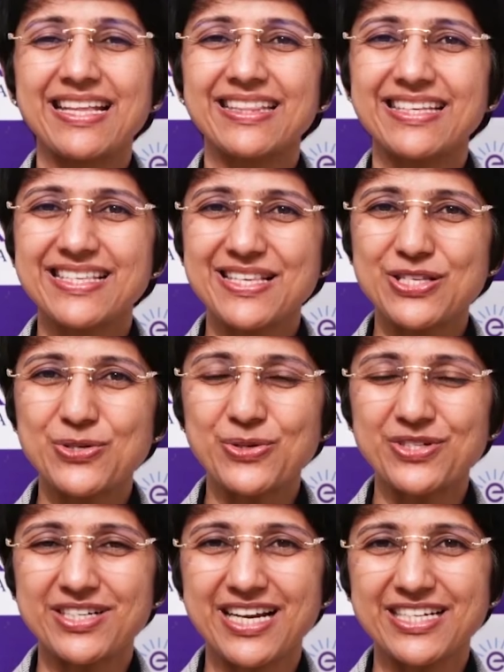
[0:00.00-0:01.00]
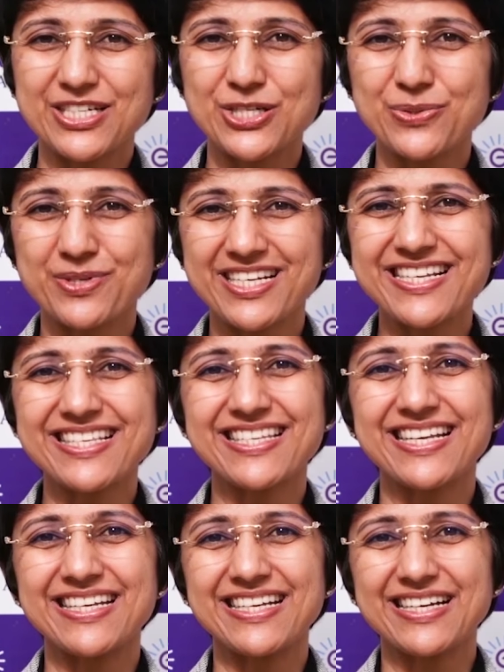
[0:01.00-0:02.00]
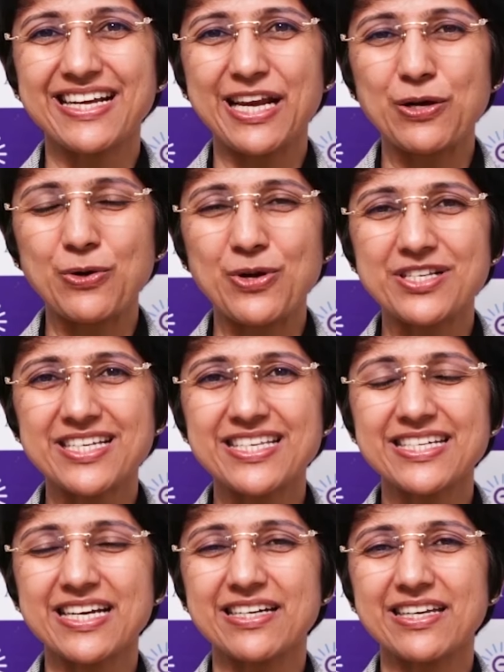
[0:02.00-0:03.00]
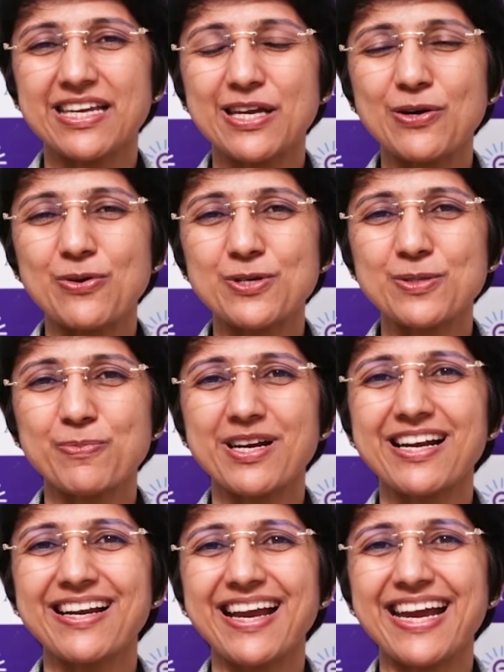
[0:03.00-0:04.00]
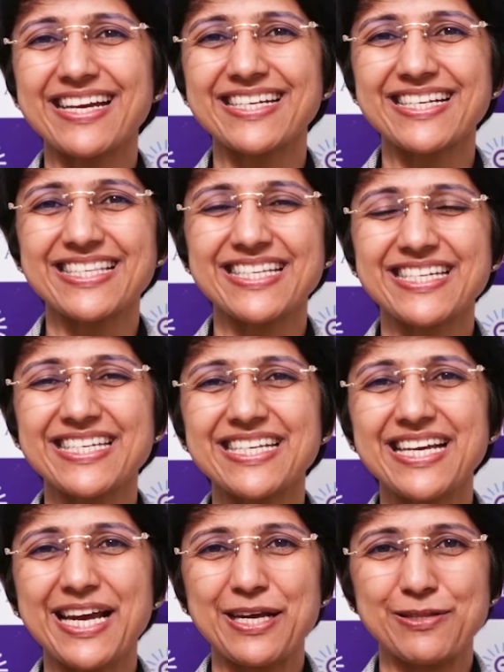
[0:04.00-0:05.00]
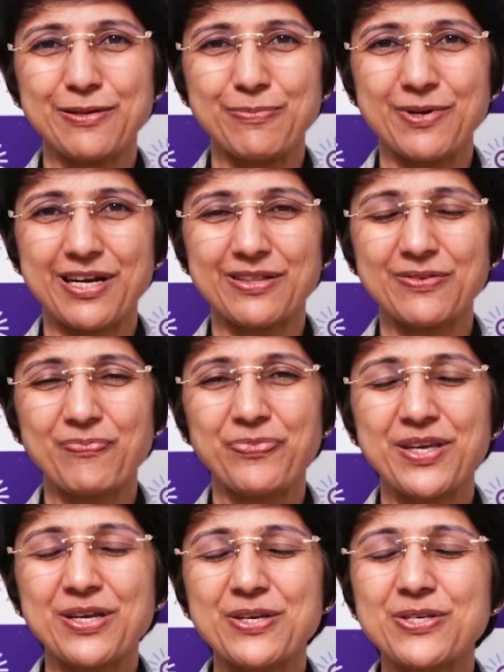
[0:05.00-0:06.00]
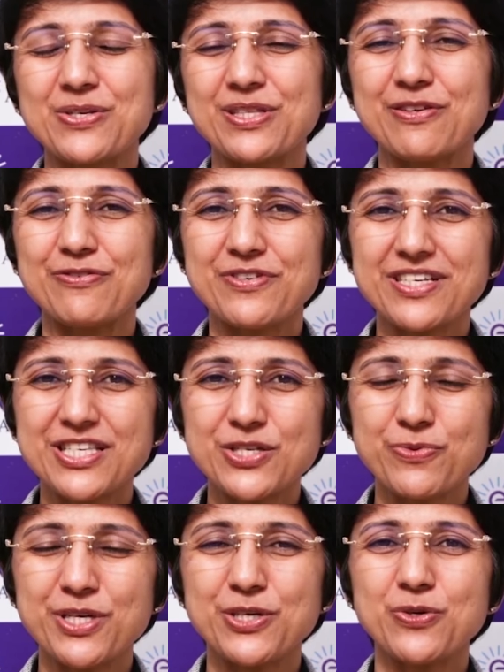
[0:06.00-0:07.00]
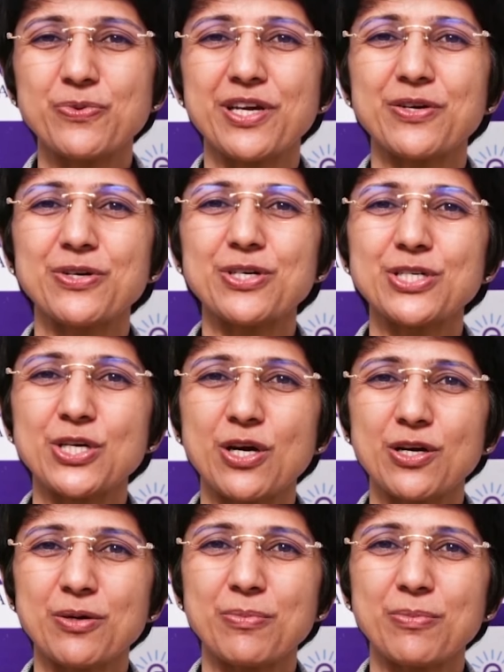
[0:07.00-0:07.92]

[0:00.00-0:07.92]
This is Dr. Rajeshwari, Senior Gynecologist at Care Hospital, High Tech City, Hyderabad. So in the first video, we are going to talk